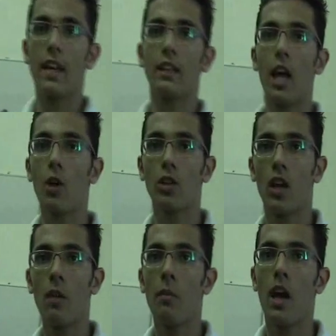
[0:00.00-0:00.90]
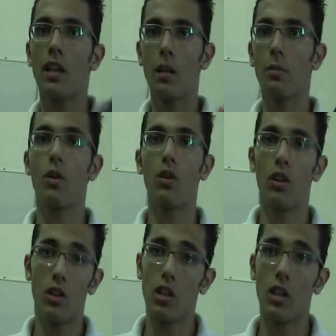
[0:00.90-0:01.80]
take the echo time and tell the
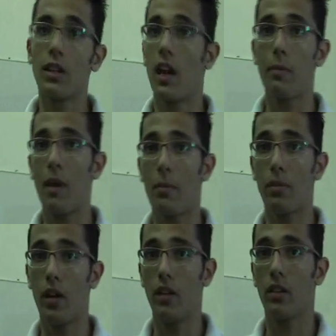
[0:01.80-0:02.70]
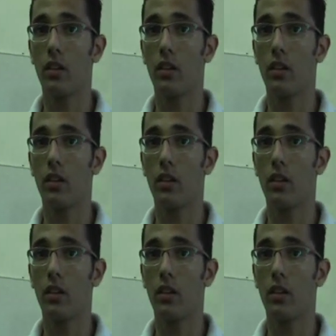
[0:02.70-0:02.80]
coordination. It can be applied.